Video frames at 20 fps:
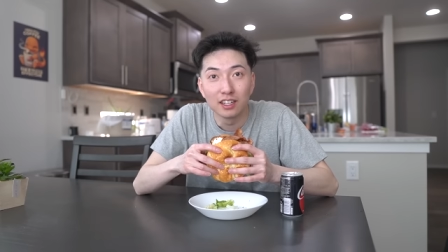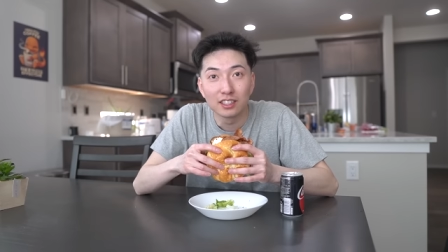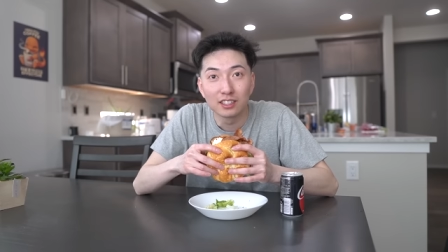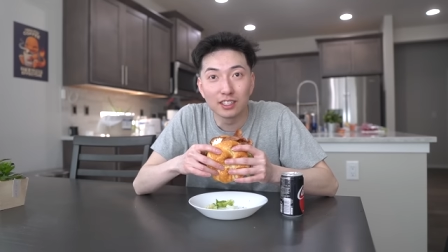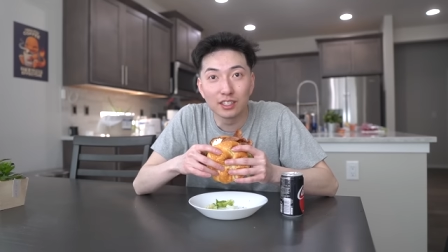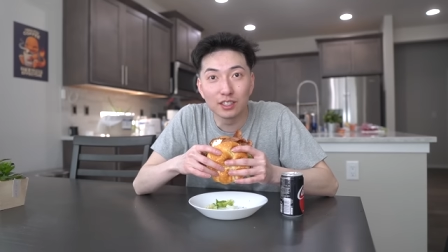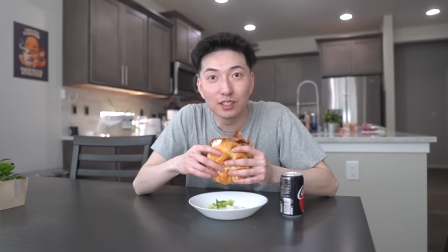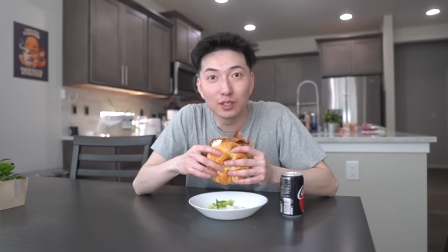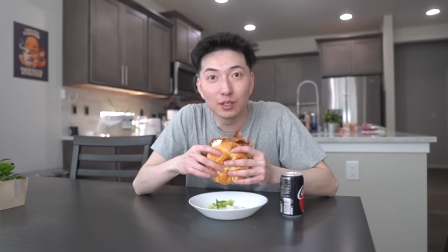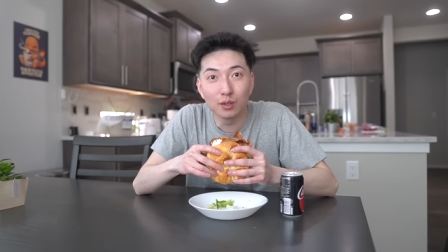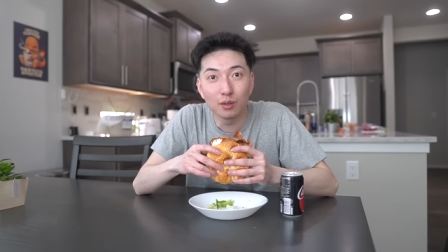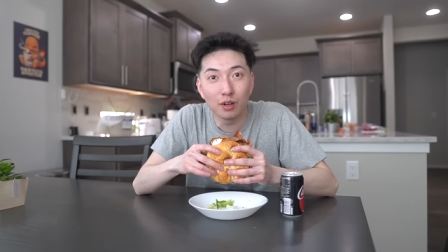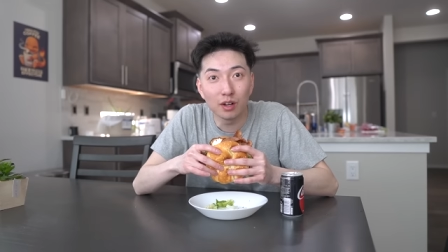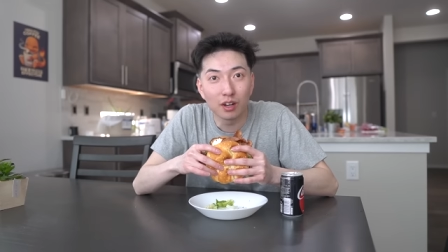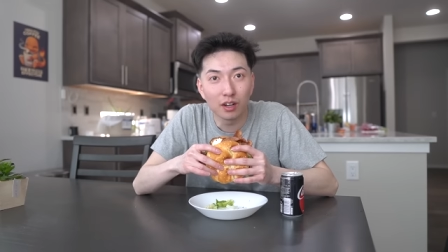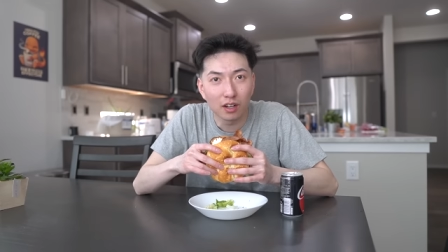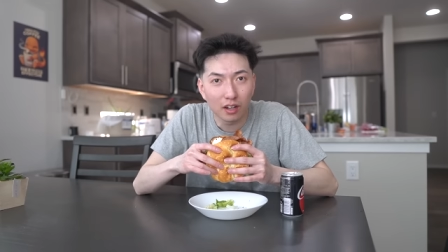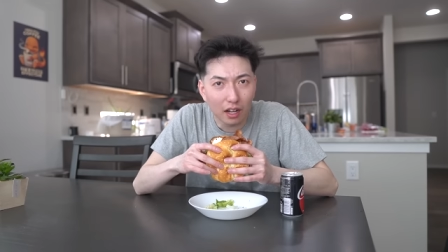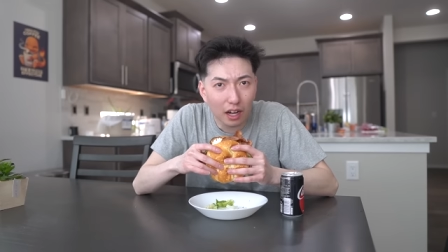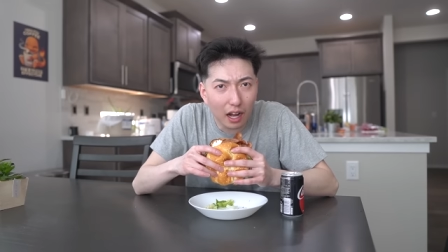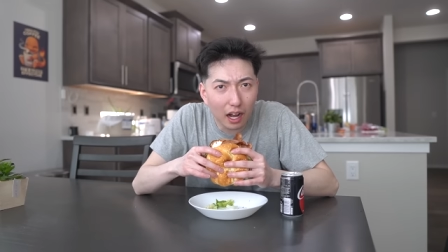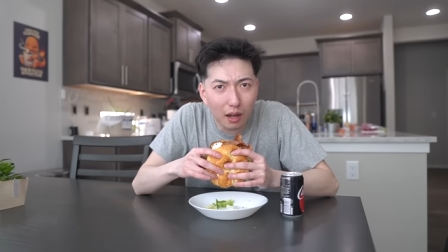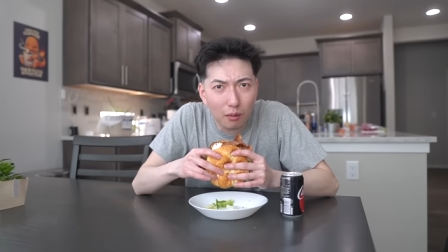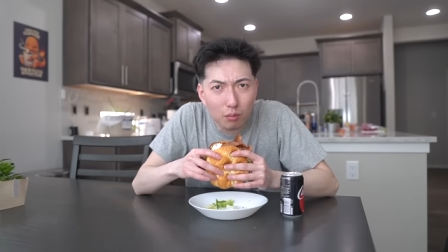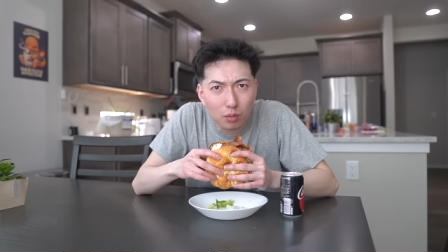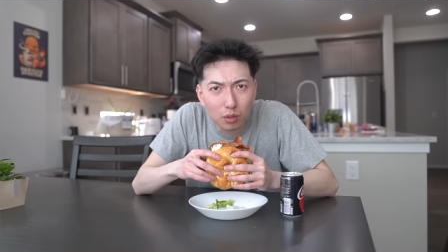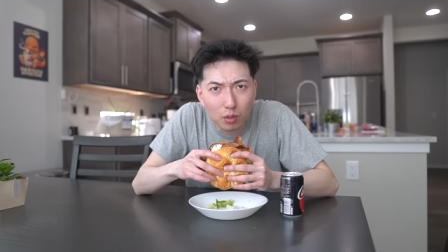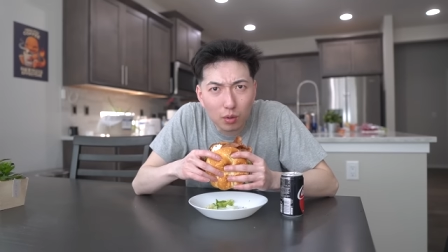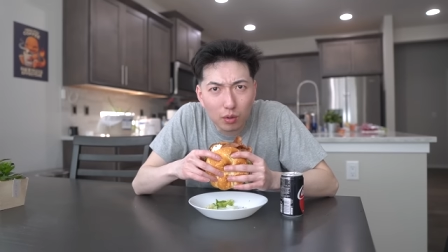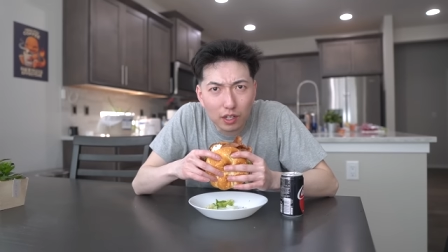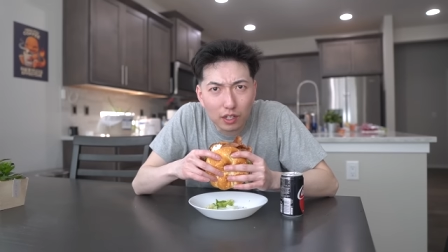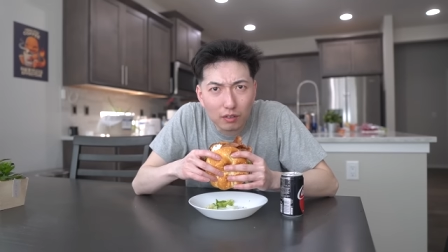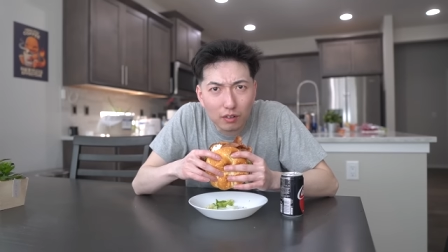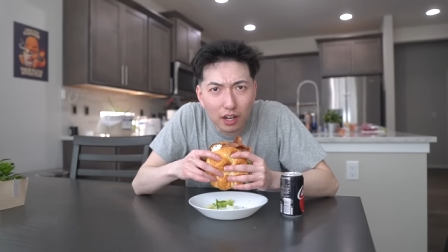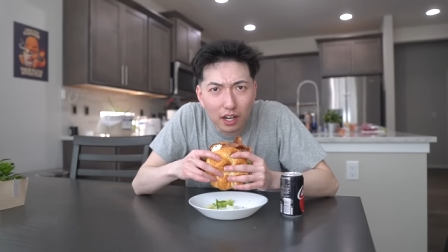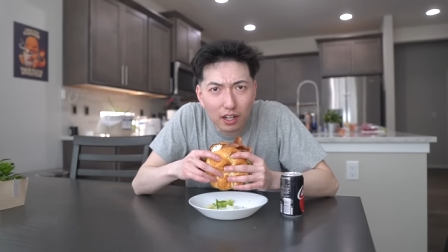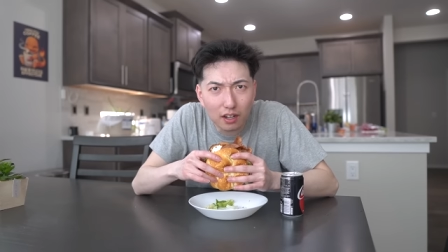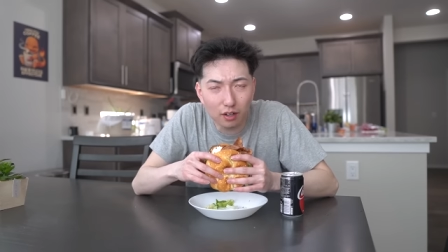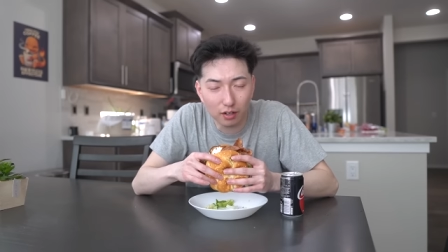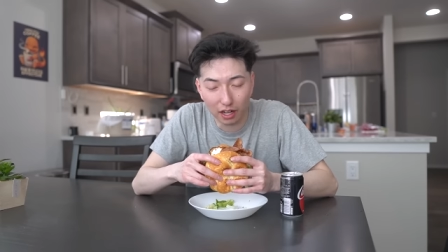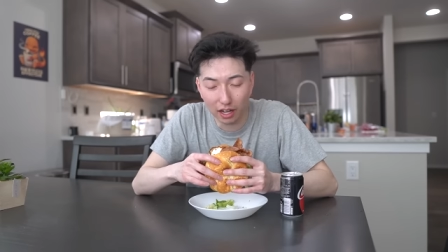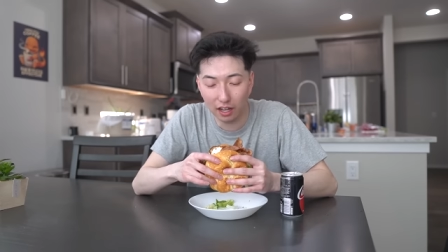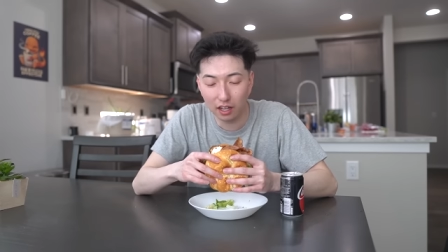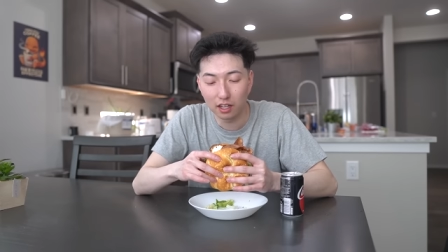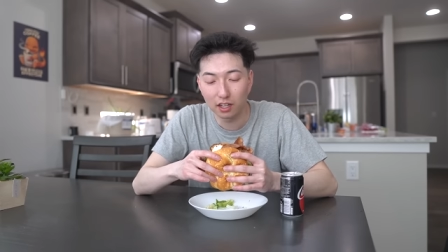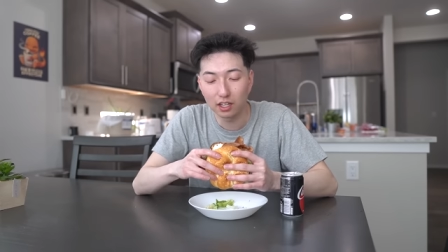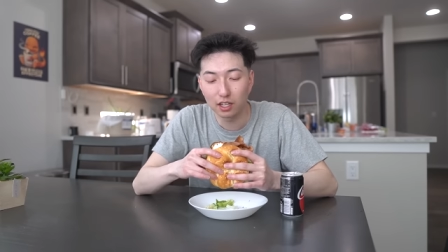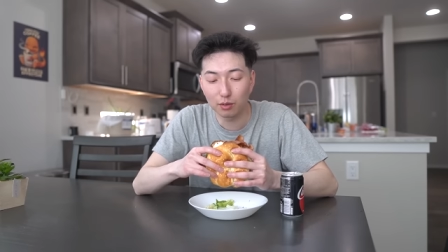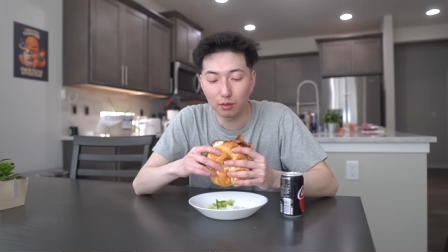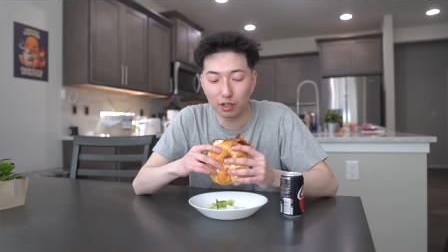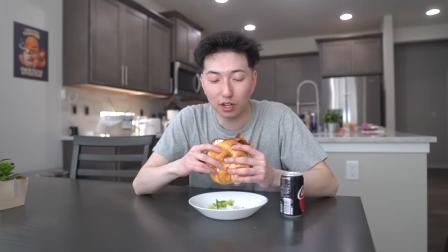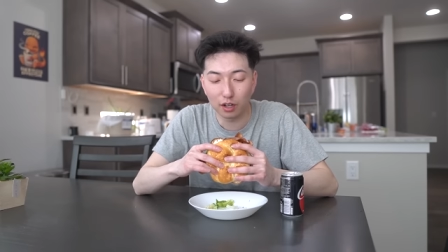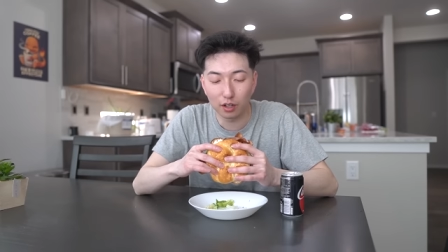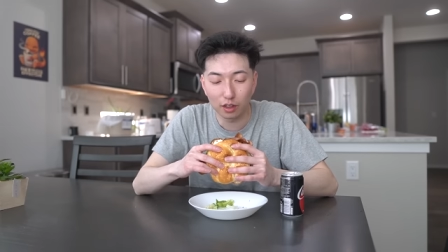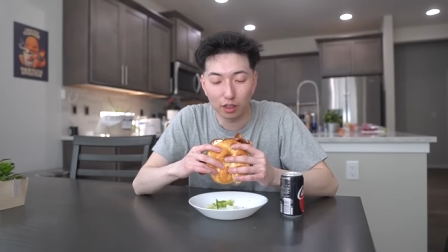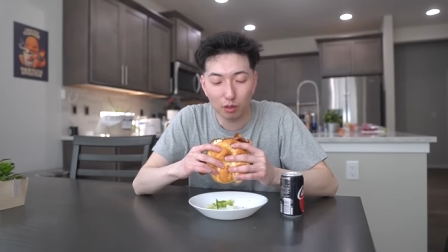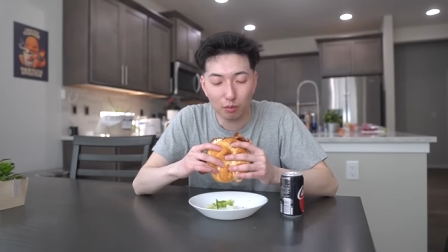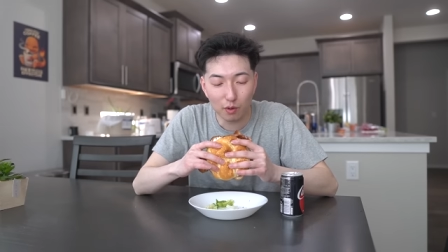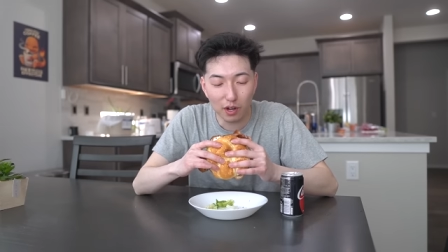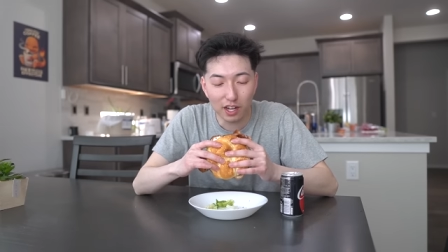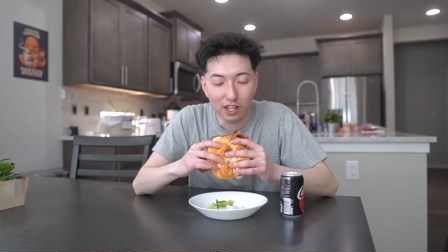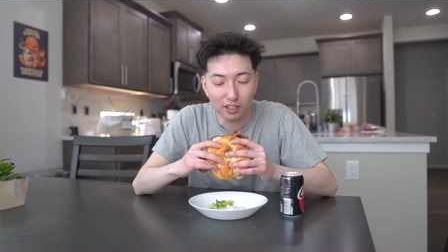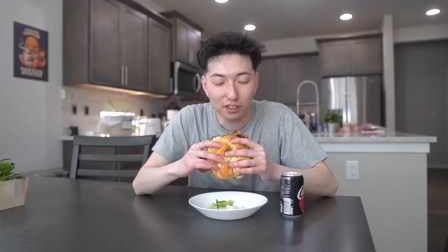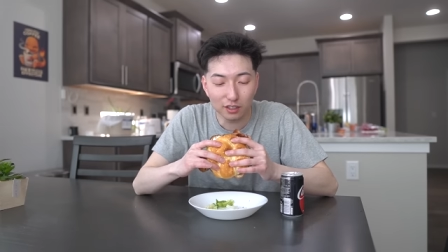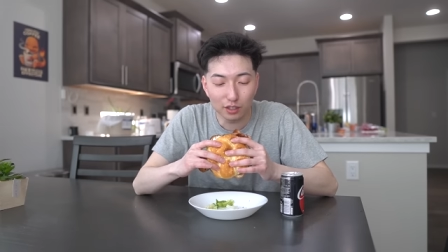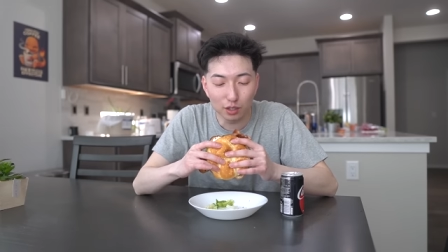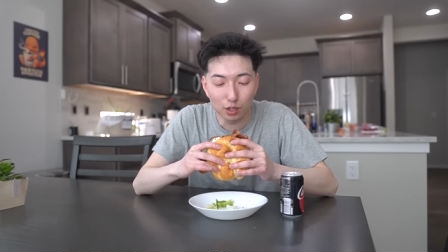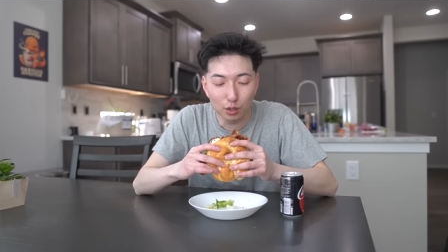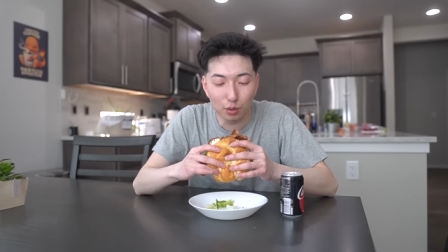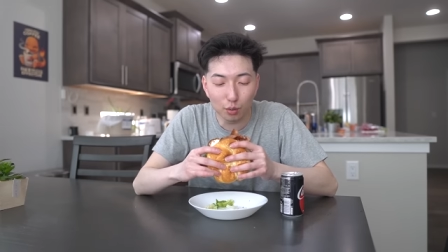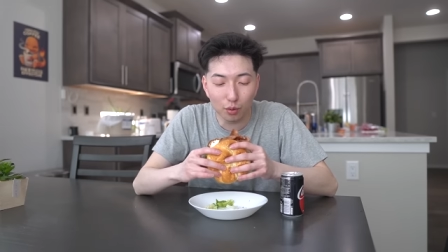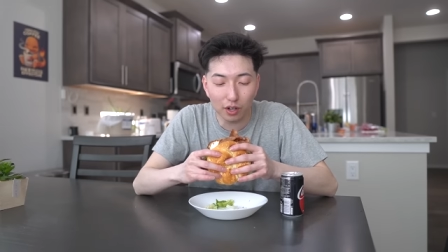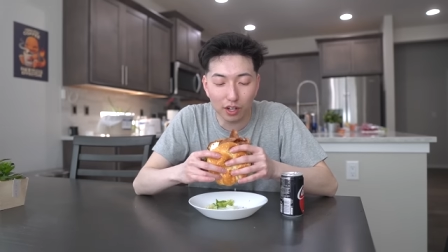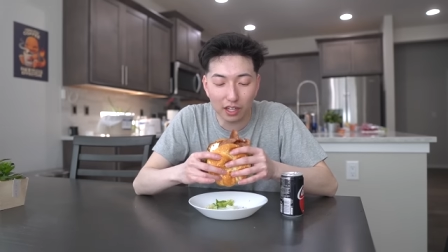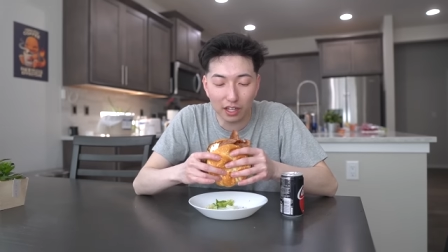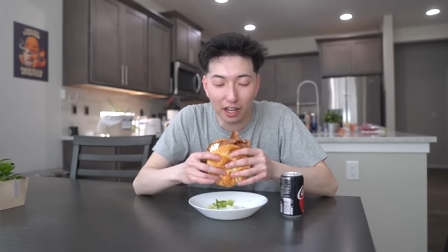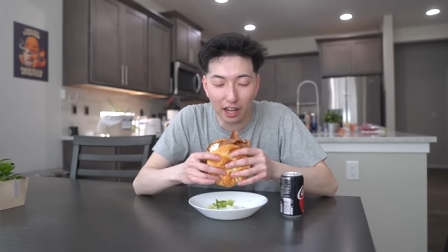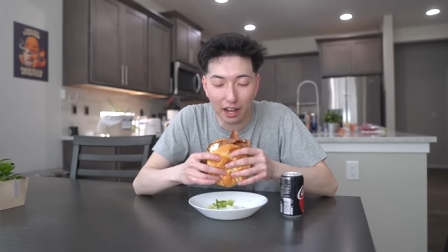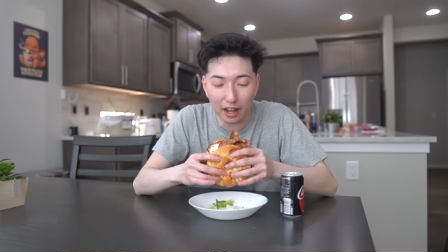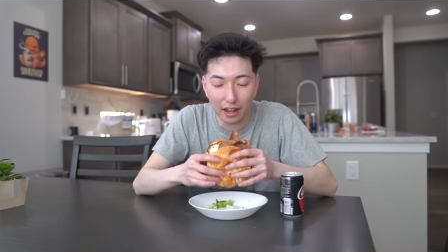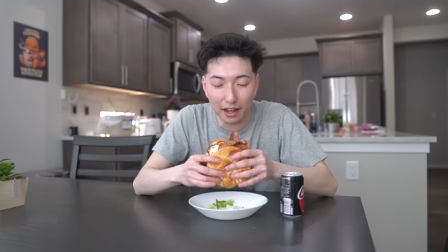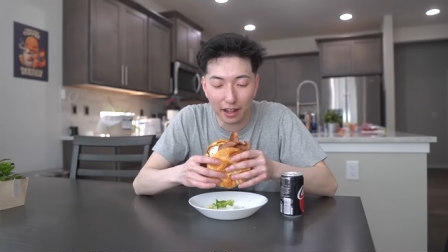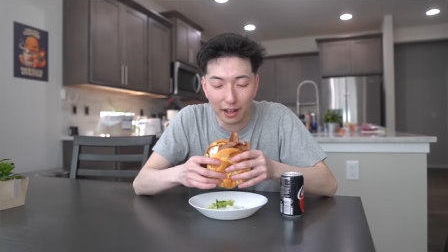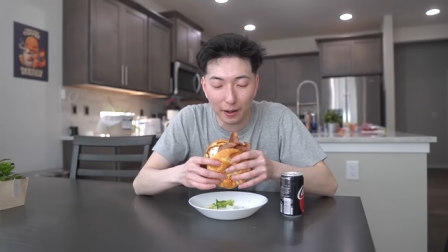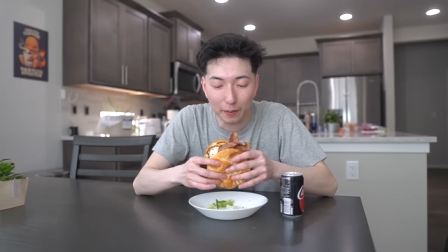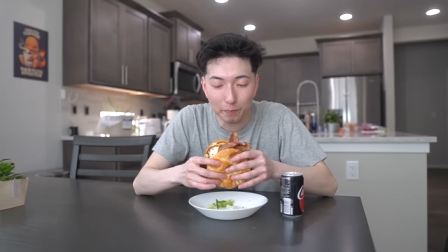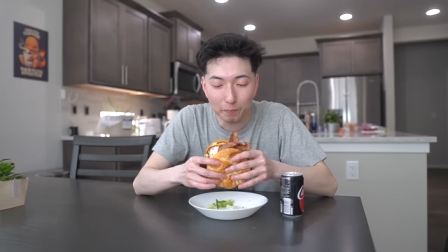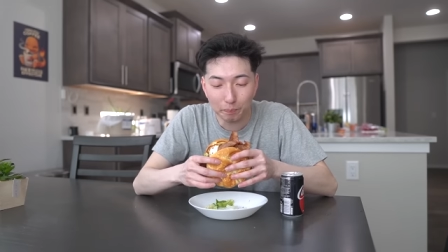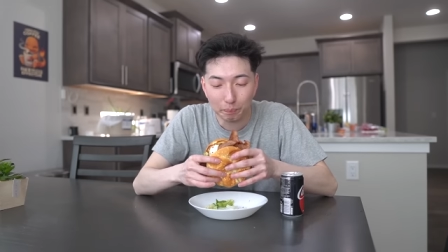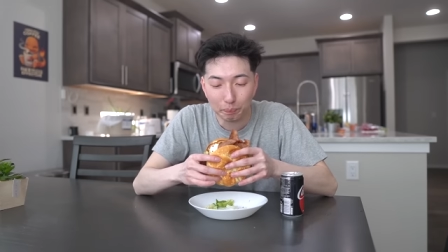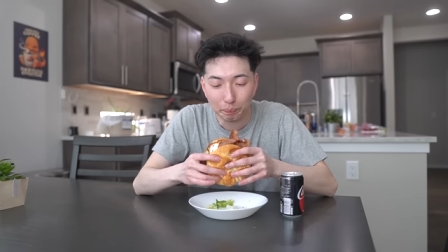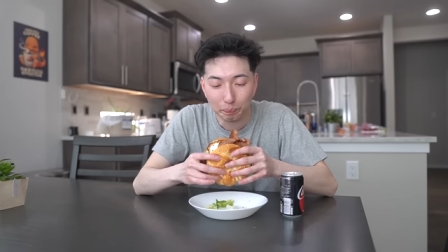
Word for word: two, I'm recording, right? Okay, here we go. Three, two, one, and